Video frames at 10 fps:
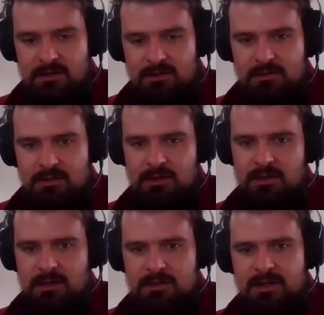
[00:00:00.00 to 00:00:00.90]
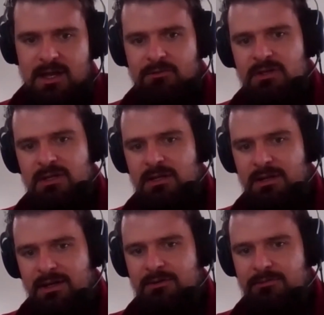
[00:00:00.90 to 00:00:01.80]
in the everyday
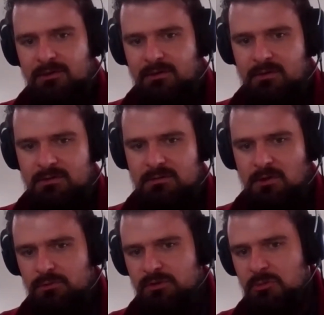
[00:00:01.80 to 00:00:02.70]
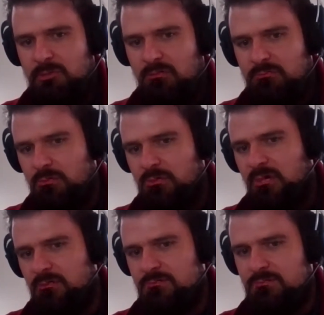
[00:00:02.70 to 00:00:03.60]
life is not only about knowing
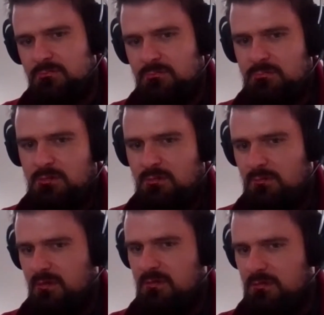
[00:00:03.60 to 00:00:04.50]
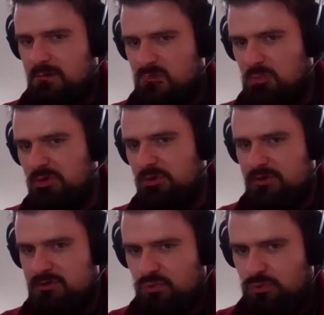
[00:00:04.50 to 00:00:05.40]
how to, you know, like deploy a
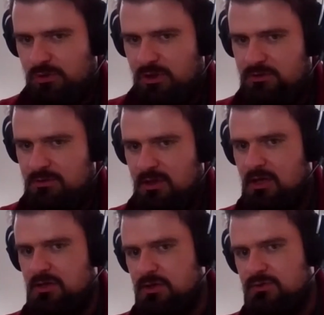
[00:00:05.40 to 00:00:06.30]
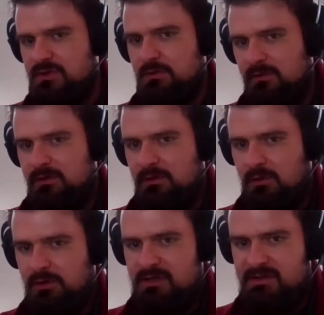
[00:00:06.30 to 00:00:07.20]
tool and use it within an
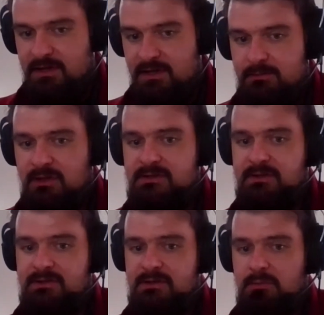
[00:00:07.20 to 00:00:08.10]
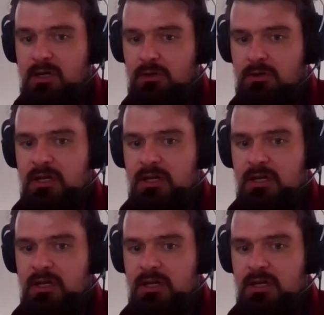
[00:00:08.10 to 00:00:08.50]
organization, but it's also about